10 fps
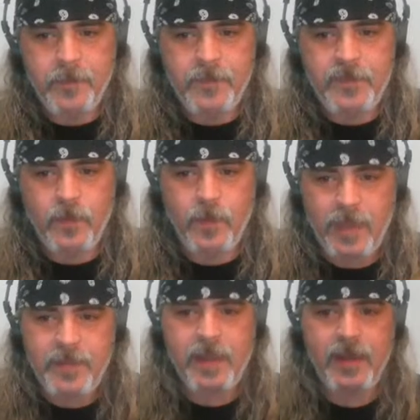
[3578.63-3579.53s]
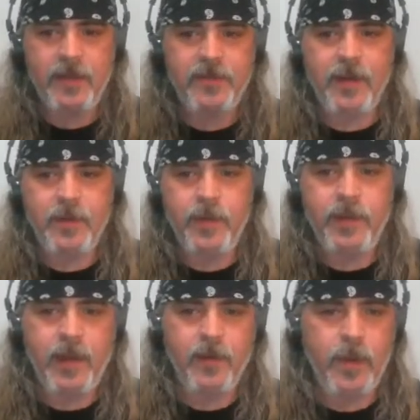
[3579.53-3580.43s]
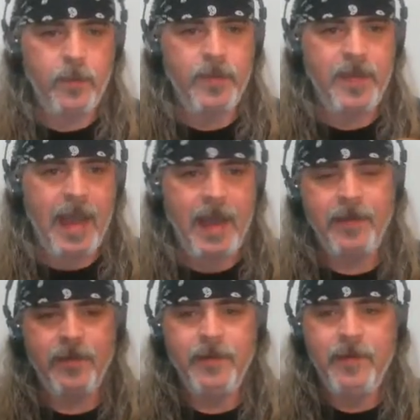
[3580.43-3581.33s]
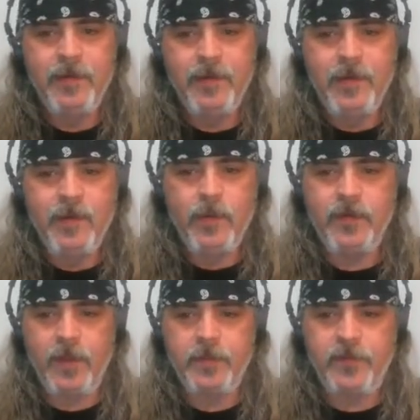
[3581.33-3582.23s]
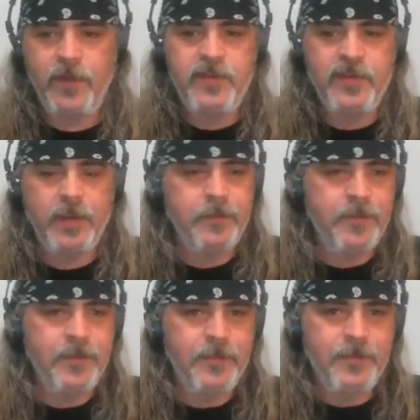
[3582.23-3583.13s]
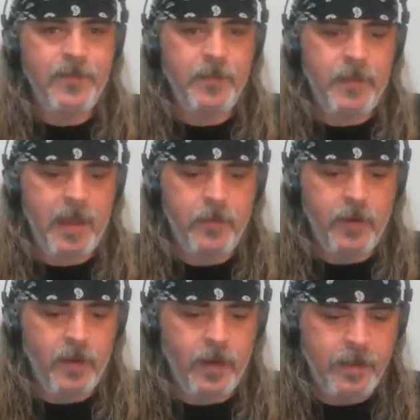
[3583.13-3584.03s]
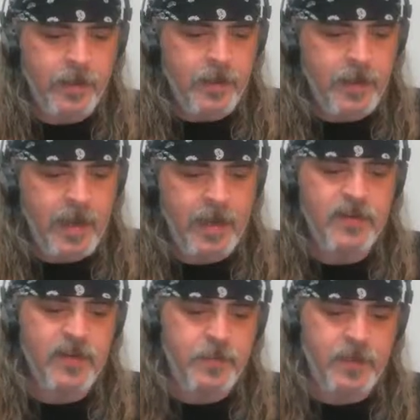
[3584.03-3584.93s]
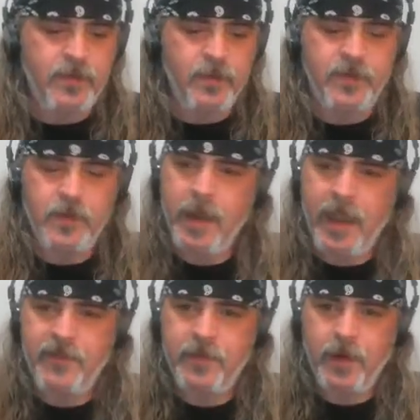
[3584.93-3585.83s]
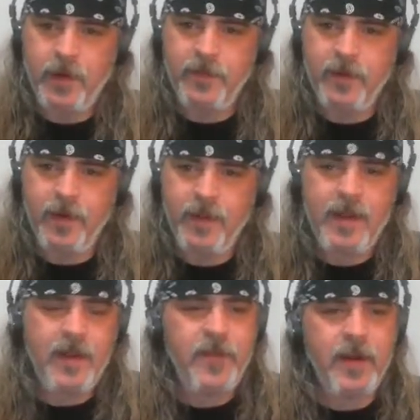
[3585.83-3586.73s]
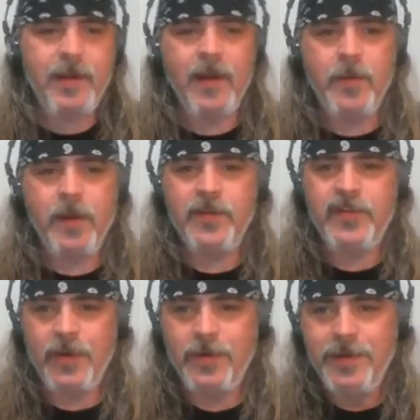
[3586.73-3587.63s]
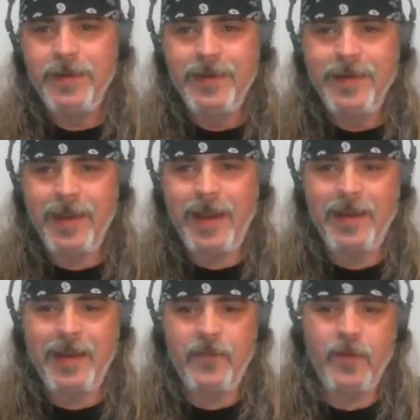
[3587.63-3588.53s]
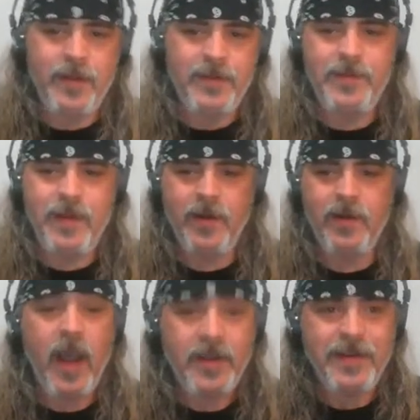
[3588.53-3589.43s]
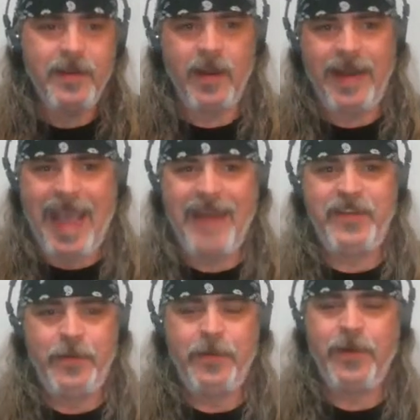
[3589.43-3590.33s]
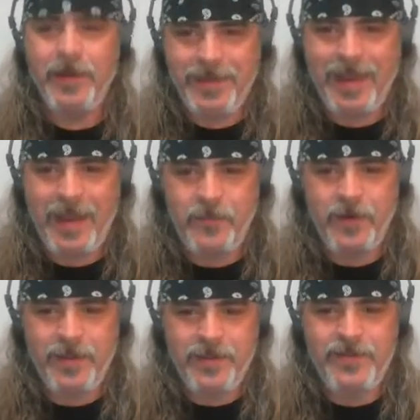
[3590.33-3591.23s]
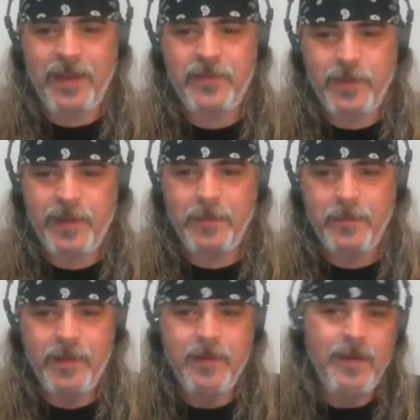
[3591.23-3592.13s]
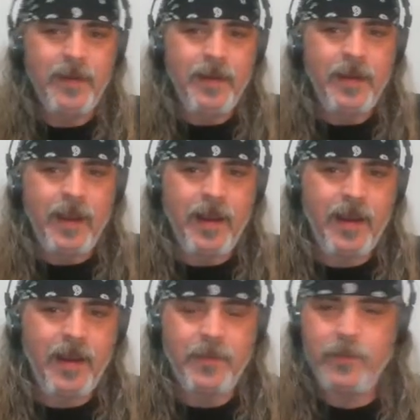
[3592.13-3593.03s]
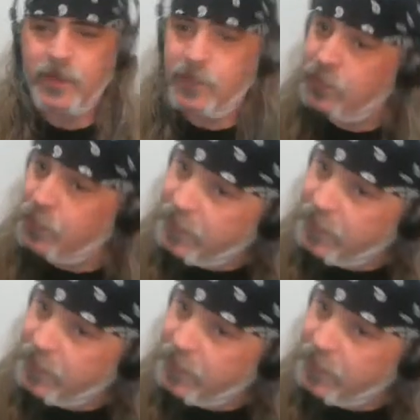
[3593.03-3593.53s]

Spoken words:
So we had that connection, and we kind of went with that, and we developed a friendship from that point on. And he jumped into a few of my after parties there, and then I finally got him on the show, and had to have one of these, or got to have one of these chats with him, which was really